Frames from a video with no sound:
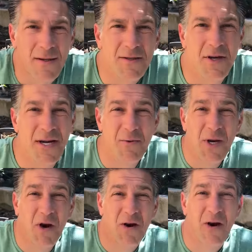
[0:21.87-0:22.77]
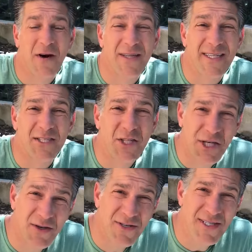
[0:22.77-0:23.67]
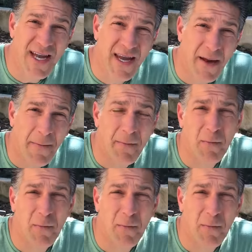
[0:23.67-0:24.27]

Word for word: So here we are on this Tuesday,